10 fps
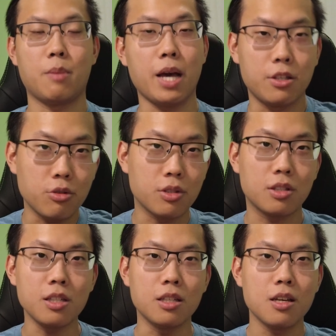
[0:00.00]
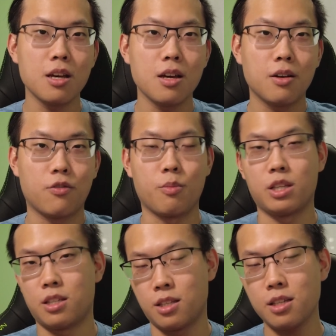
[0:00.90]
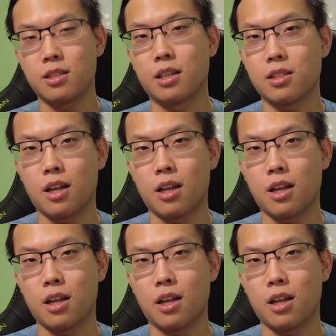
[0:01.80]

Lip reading: I mean, as you can see from the statistics,